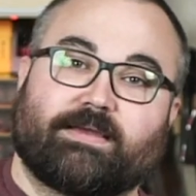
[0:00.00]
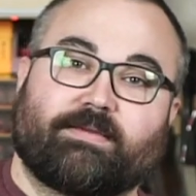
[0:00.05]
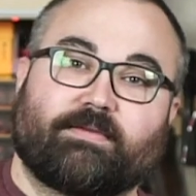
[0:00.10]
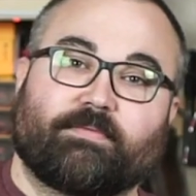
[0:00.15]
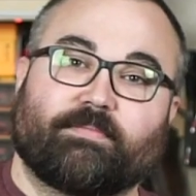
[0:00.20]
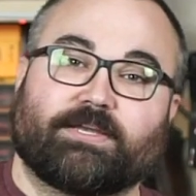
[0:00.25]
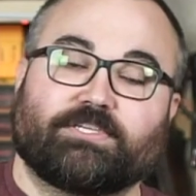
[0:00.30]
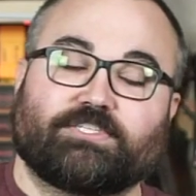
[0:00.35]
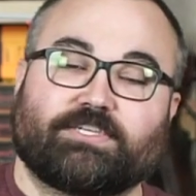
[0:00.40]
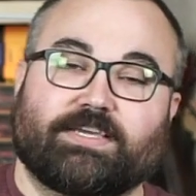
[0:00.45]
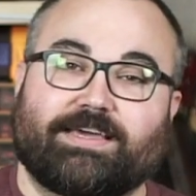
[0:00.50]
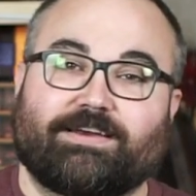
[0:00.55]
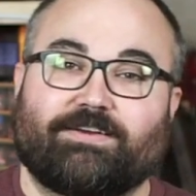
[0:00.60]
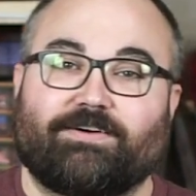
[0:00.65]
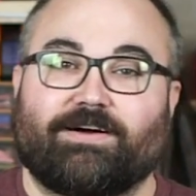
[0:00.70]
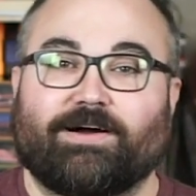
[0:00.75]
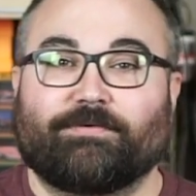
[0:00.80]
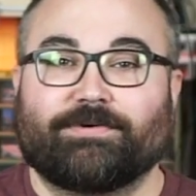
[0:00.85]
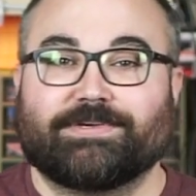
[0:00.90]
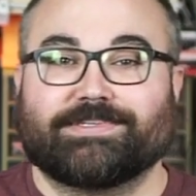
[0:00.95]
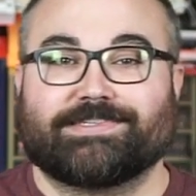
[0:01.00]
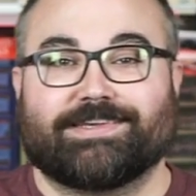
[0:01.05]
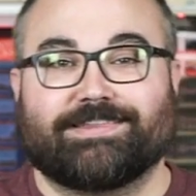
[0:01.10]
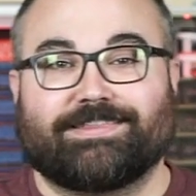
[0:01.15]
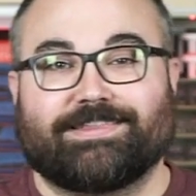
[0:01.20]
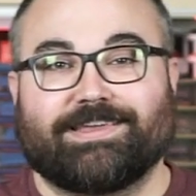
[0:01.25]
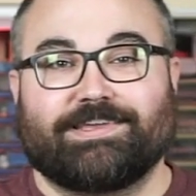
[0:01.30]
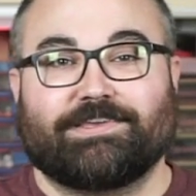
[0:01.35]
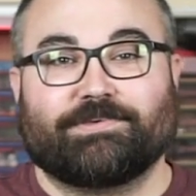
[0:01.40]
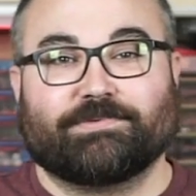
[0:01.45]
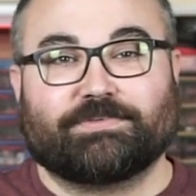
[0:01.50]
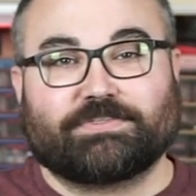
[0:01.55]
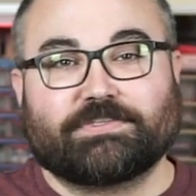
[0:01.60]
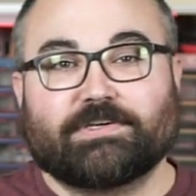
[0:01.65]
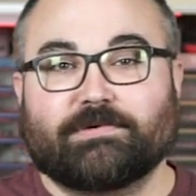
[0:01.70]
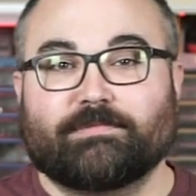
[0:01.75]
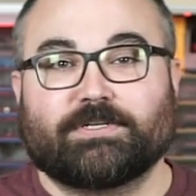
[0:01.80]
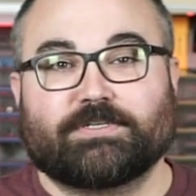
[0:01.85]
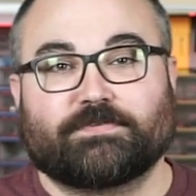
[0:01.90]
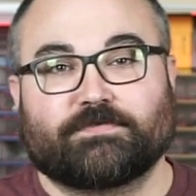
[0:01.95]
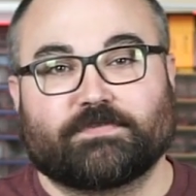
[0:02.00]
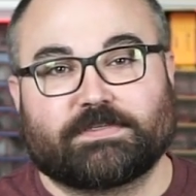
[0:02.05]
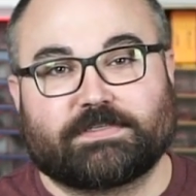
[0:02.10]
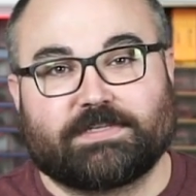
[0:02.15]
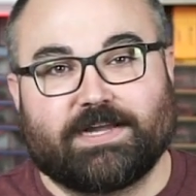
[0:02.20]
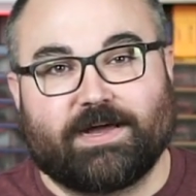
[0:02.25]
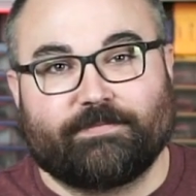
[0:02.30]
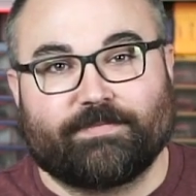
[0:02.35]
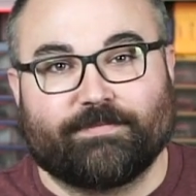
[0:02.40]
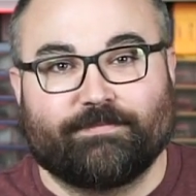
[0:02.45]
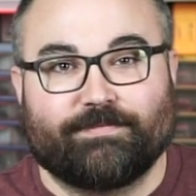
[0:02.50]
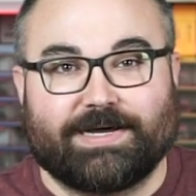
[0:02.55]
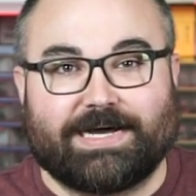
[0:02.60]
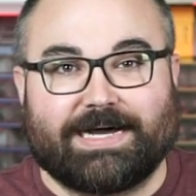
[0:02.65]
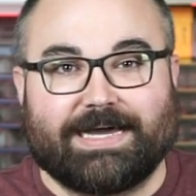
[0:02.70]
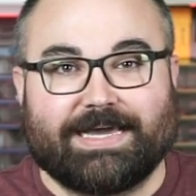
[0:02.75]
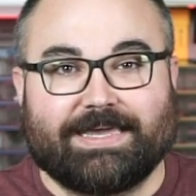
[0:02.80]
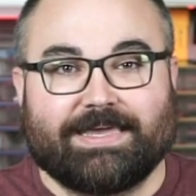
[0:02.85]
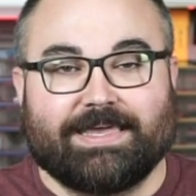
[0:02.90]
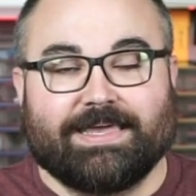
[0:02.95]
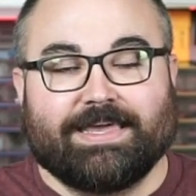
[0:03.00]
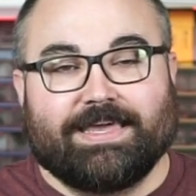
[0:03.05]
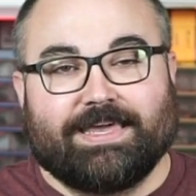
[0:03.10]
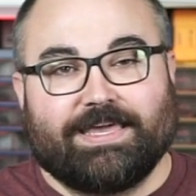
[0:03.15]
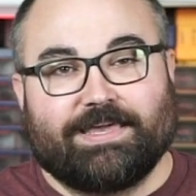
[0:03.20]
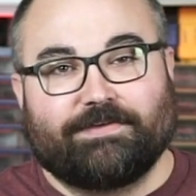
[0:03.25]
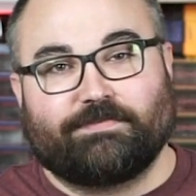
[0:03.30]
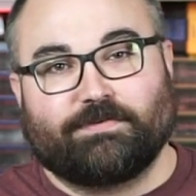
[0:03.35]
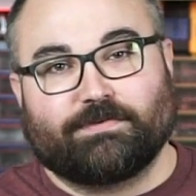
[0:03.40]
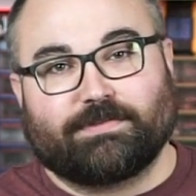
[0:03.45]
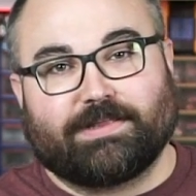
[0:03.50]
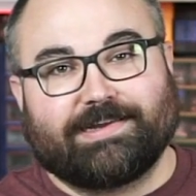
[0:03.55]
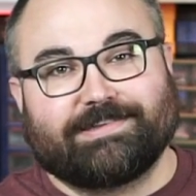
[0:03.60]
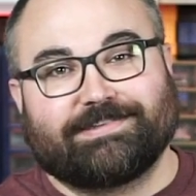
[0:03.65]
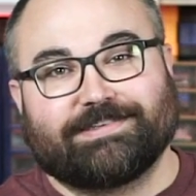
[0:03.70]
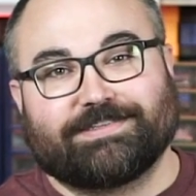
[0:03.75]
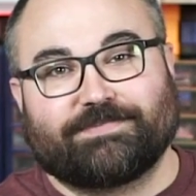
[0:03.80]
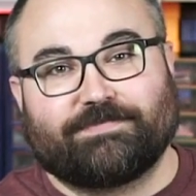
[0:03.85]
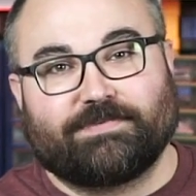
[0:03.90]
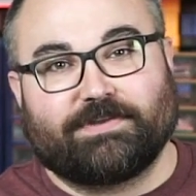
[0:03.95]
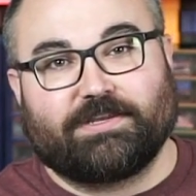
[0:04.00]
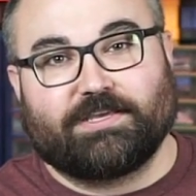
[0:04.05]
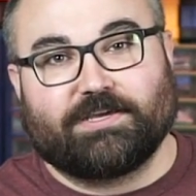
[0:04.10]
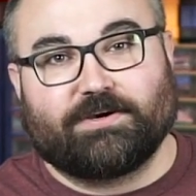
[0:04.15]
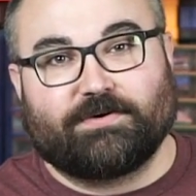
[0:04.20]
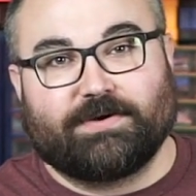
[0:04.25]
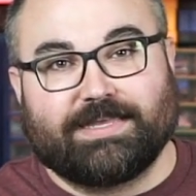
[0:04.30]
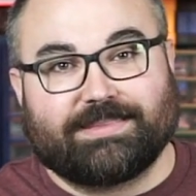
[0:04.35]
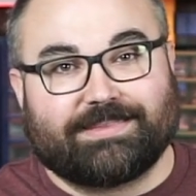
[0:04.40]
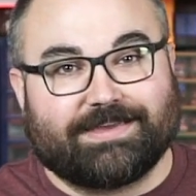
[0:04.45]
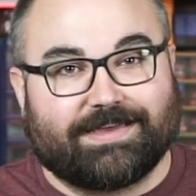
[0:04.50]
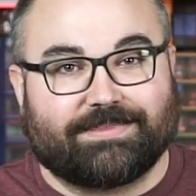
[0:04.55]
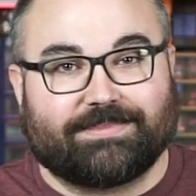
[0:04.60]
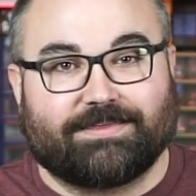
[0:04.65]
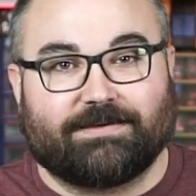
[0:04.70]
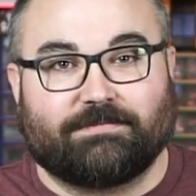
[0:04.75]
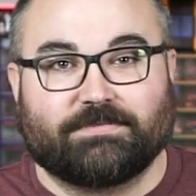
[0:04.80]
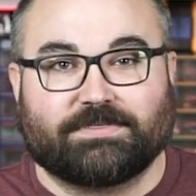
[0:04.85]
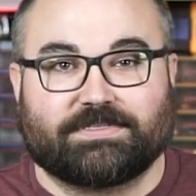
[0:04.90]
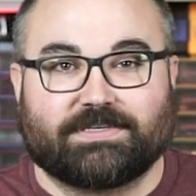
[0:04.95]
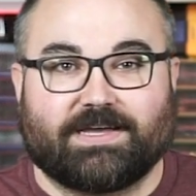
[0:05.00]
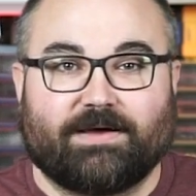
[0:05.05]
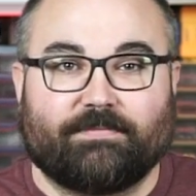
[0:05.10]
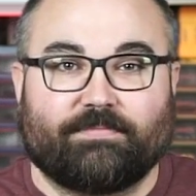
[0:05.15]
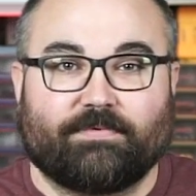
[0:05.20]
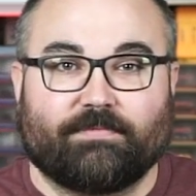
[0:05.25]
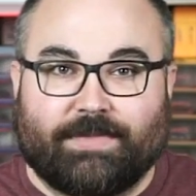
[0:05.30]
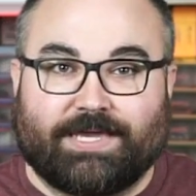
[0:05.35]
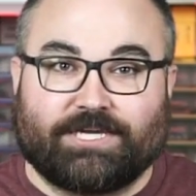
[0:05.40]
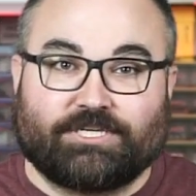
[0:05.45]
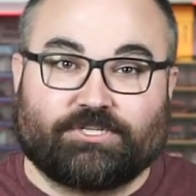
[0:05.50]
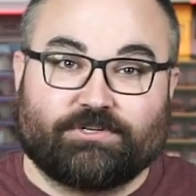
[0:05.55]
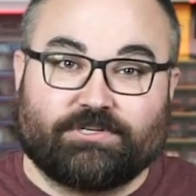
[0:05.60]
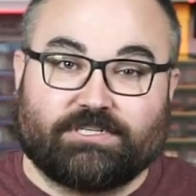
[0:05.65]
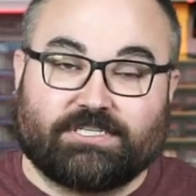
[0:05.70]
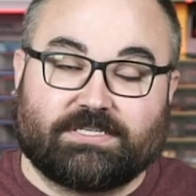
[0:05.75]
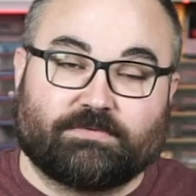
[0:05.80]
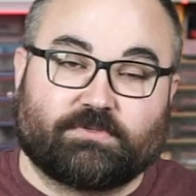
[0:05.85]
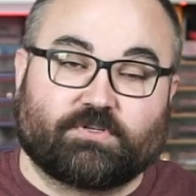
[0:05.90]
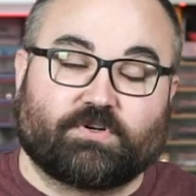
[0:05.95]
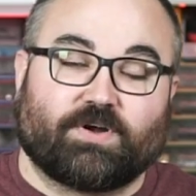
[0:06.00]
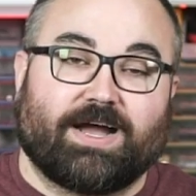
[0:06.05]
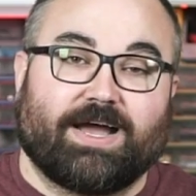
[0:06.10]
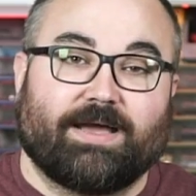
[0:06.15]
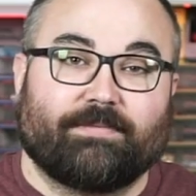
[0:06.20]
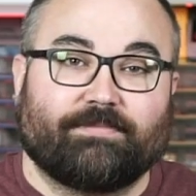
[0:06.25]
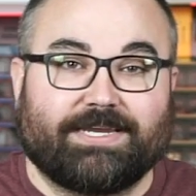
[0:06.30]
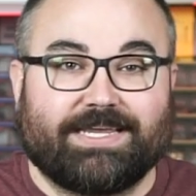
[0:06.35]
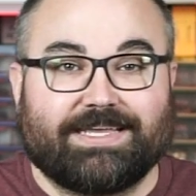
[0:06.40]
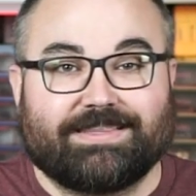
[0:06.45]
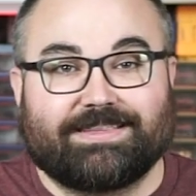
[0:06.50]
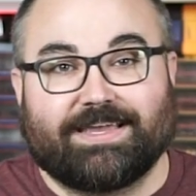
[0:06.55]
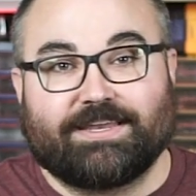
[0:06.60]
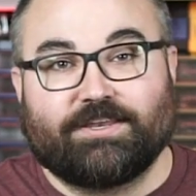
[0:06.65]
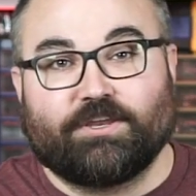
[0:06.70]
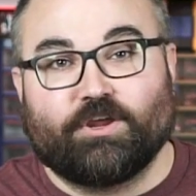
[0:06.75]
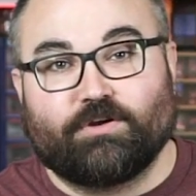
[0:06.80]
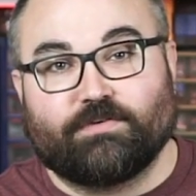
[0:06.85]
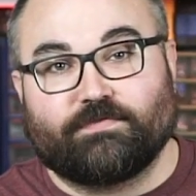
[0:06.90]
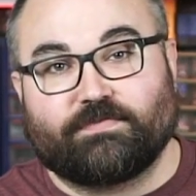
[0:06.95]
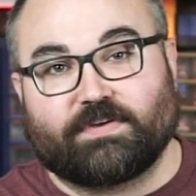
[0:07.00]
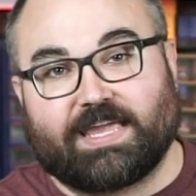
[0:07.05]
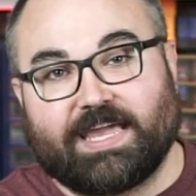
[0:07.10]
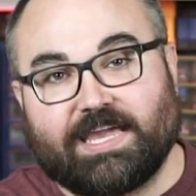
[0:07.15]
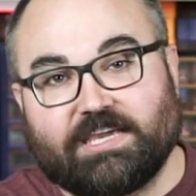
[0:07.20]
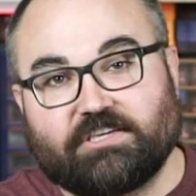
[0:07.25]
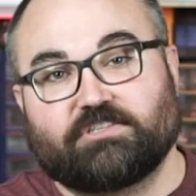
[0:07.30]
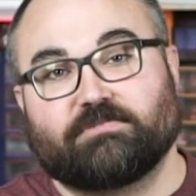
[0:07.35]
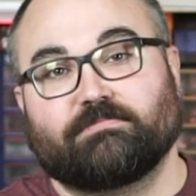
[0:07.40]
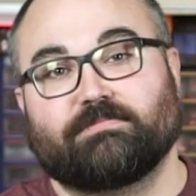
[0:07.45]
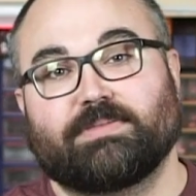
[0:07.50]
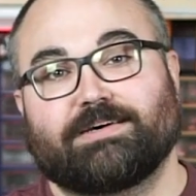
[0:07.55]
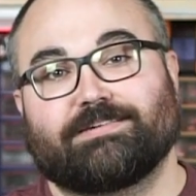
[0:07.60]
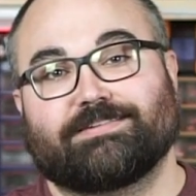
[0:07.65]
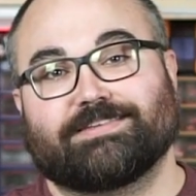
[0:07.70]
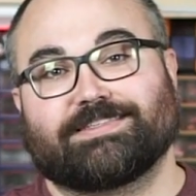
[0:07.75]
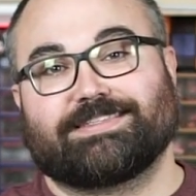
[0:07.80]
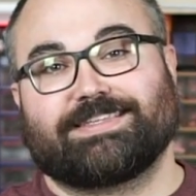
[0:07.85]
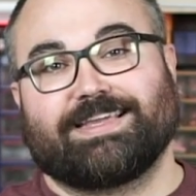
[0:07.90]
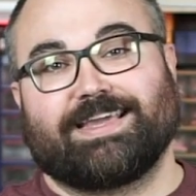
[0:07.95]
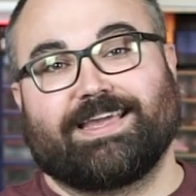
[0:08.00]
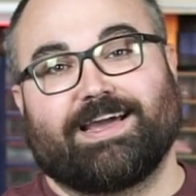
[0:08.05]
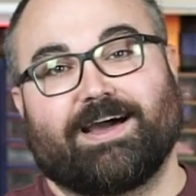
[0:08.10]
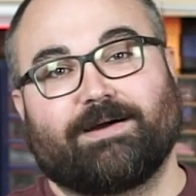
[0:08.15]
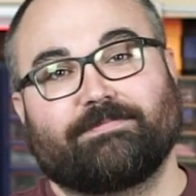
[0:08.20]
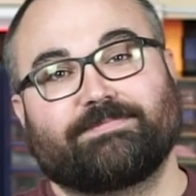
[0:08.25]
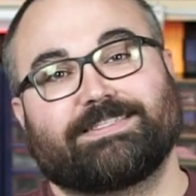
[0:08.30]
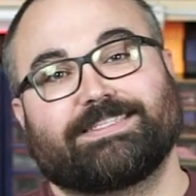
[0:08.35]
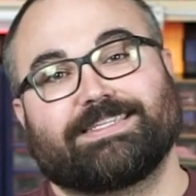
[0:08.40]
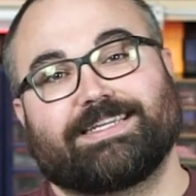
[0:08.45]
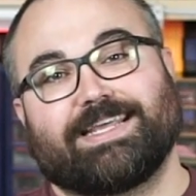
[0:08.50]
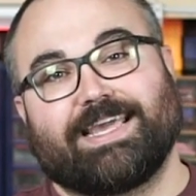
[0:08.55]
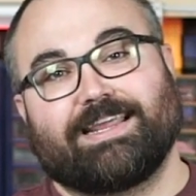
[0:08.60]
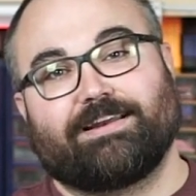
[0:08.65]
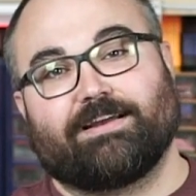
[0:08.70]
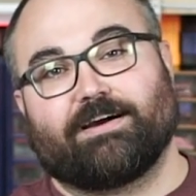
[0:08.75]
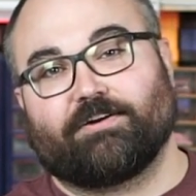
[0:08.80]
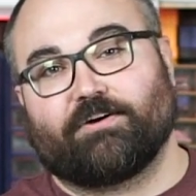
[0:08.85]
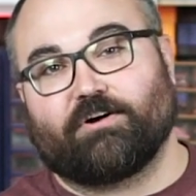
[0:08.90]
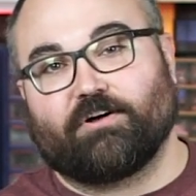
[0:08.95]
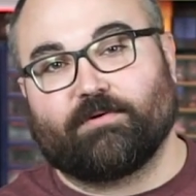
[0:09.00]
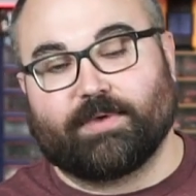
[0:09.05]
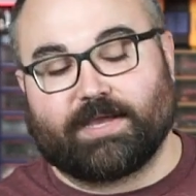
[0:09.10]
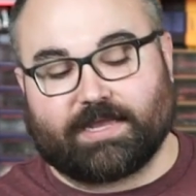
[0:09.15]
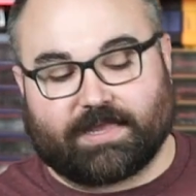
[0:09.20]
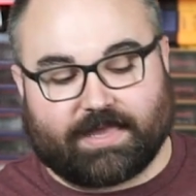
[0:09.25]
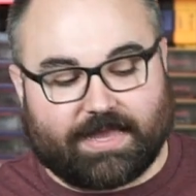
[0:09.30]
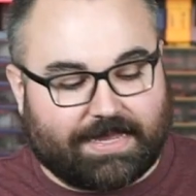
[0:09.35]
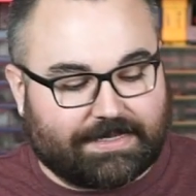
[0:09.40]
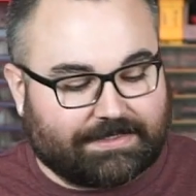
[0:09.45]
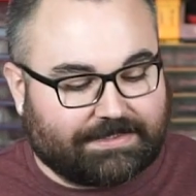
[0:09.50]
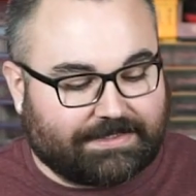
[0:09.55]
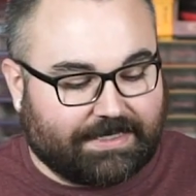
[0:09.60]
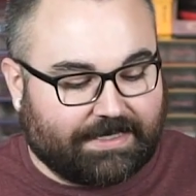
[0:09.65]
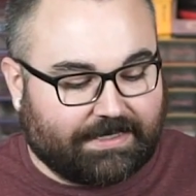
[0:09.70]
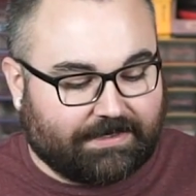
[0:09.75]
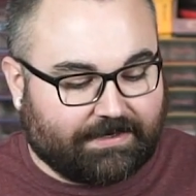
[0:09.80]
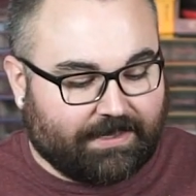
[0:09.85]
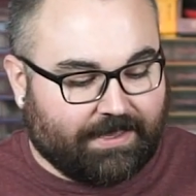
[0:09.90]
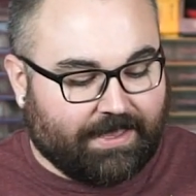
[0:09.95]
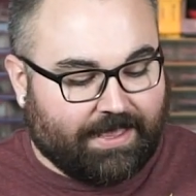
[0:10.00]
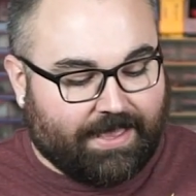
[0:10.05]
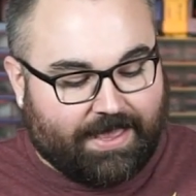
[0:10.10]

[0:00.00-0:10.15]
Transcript: time to my channel, I want to say thank you so much for stopping by. If you like this video, hit that thumbs up. Make sure you subscribe and hit that notification bell to stay up to date on all my content.